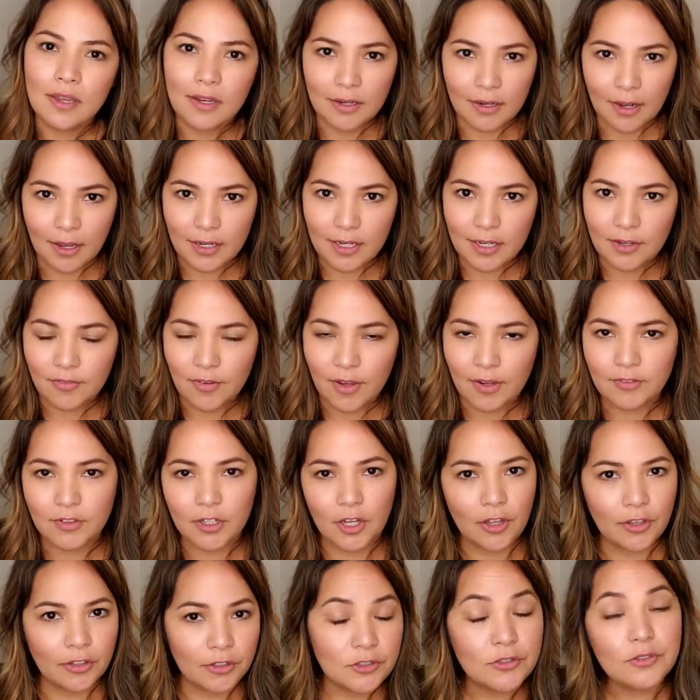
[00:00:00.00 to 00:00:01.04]
$95,
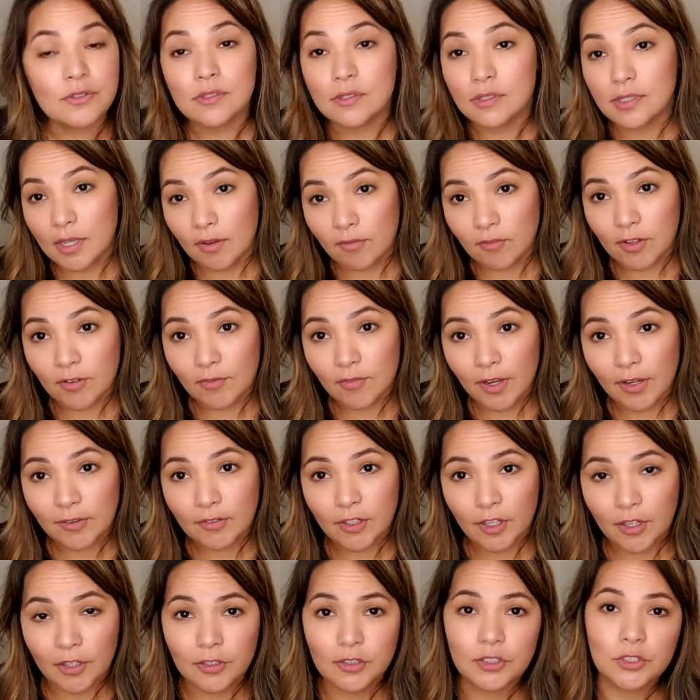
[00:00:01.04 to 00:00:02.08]

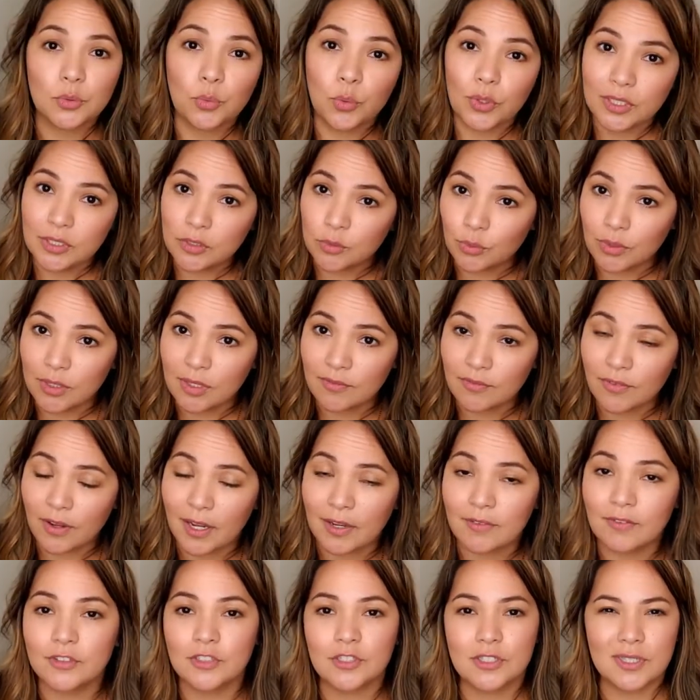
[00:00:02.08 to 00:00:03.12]
$75,
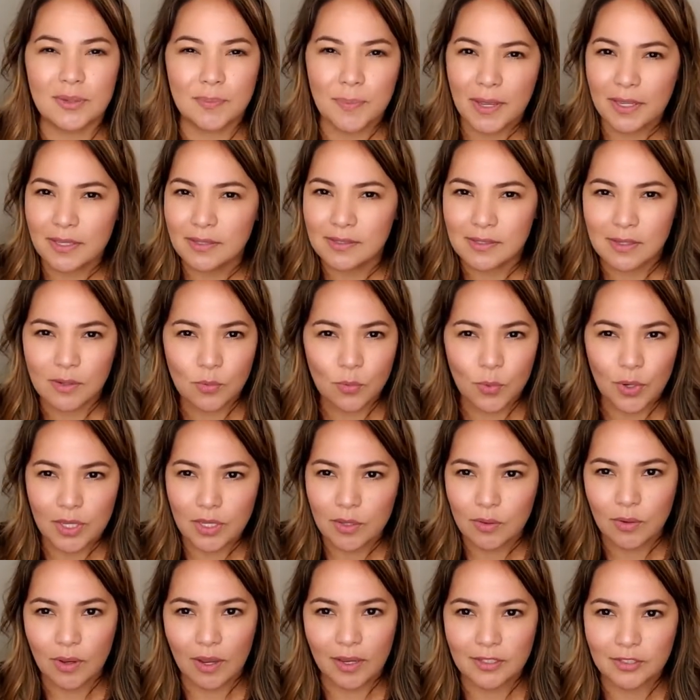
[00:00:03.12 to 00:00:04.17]
$125, it just depends on what you
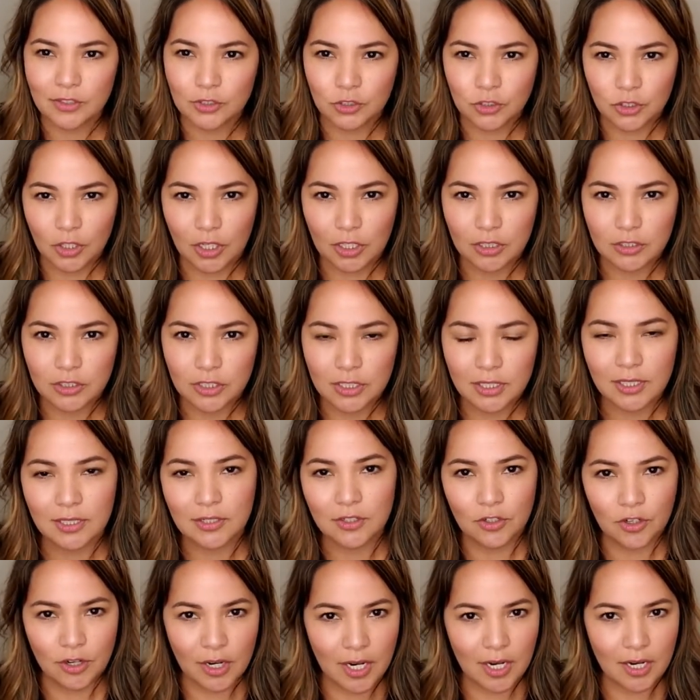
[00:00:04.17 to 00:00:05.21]
guys are charging in
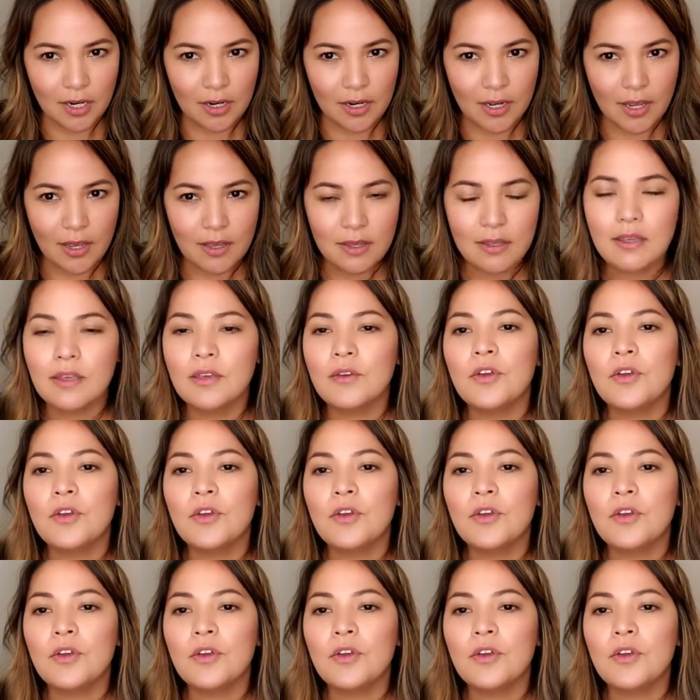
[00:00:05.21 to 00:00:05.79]
your area.